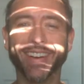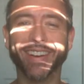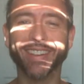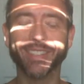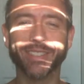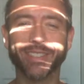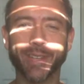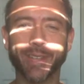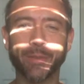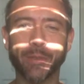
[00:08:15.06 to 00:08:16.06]
just in
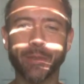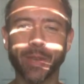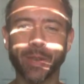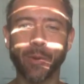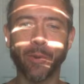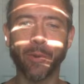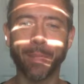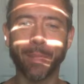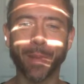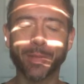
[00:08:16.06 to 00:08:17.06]
time for the
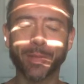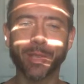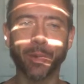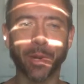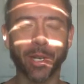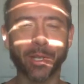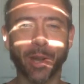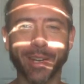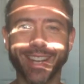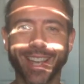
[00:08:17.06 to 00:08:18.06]
wrap up. So we're going to
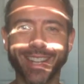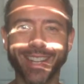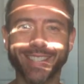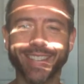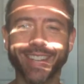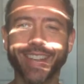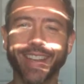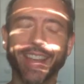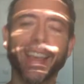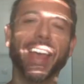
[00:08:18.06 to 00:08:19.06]
talk dates
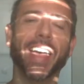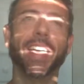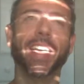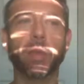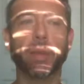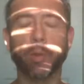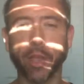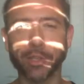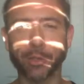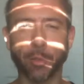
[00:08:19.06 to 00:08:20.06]
and maybe
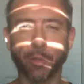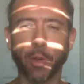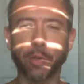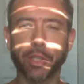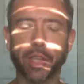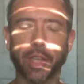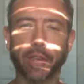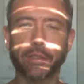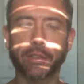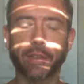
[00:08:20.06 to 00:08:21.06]
ways to approach
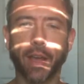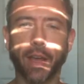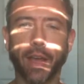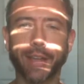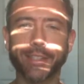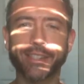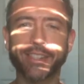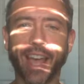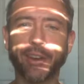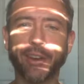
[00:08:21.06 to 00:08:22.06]
things.
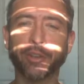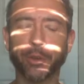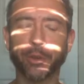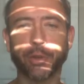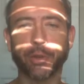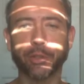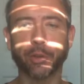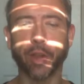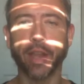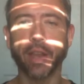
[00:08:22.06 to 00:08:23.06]
Saturn goes
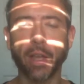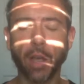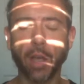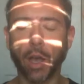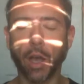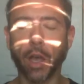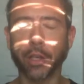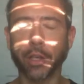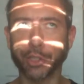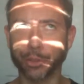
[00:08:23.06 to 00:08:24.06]
retrograde
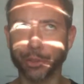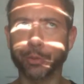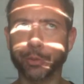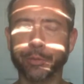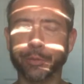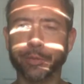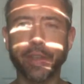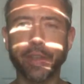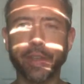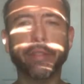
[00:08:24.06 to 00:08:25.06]
on June 5th,